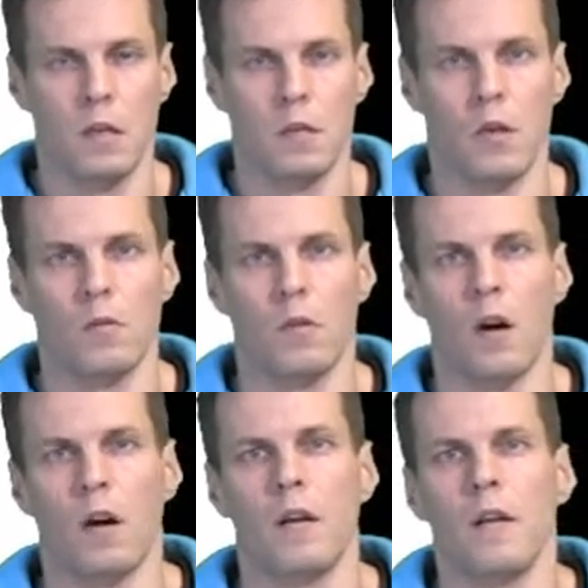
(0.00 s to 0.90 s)

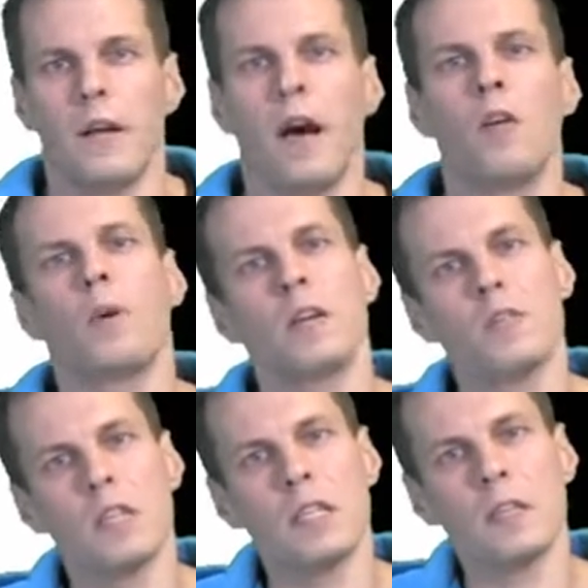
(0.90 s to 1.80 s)
So now,
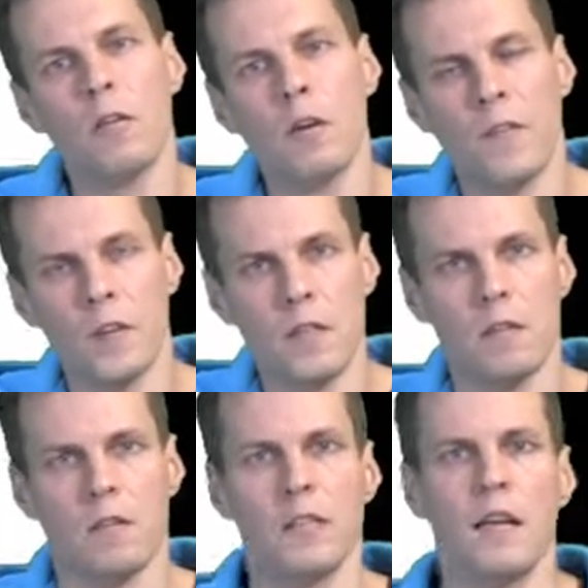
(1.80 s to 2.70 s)
because these coefficients
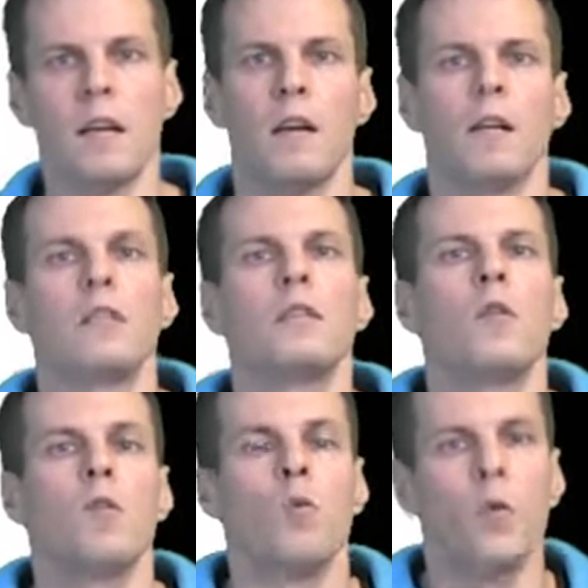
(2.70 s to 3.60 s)
are standardized,
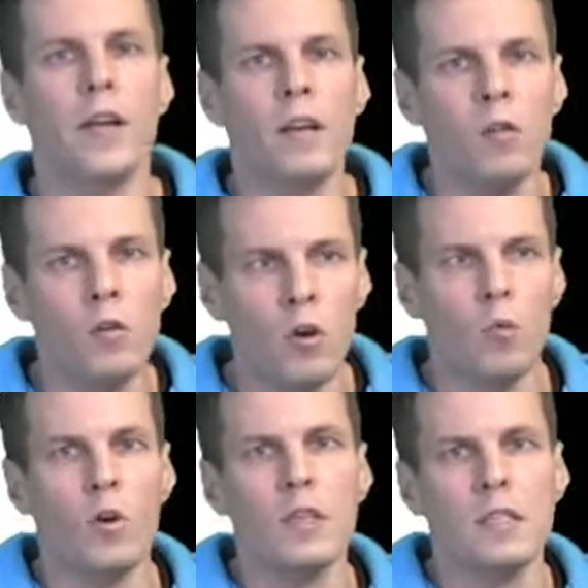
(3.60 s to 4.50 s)
we don't know
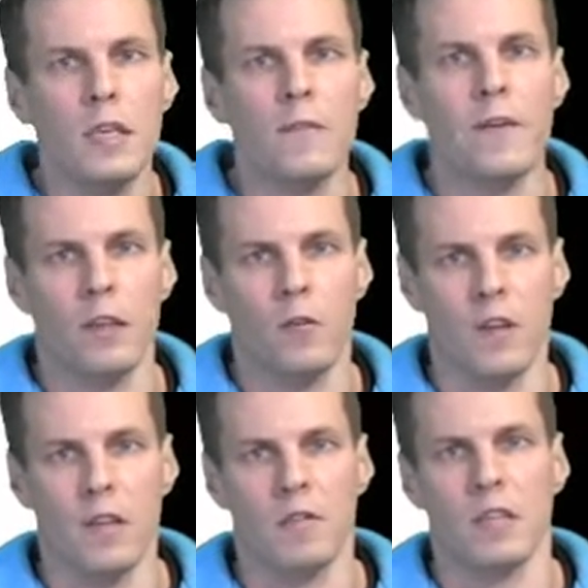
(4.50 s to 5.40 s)
what is the effect of
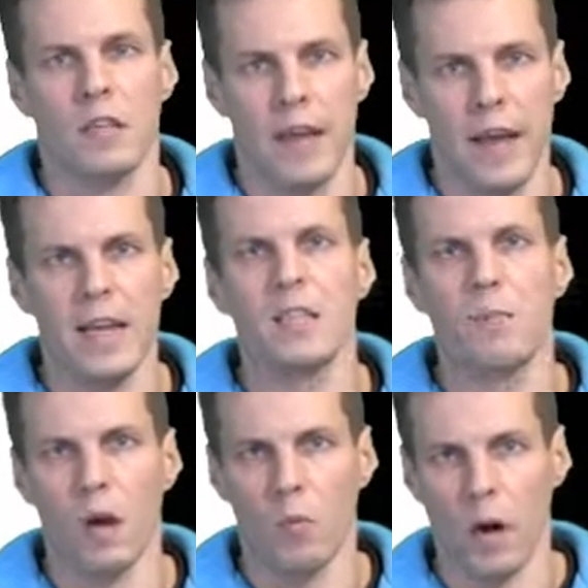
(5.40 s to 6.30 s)
increasing age
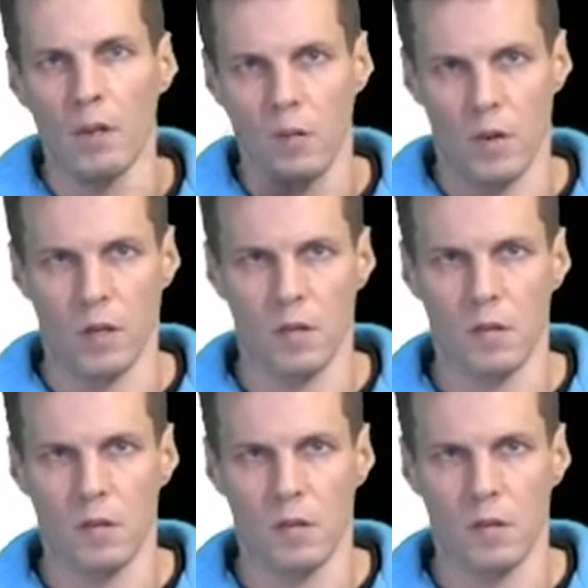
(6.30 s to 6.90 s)
by one unit.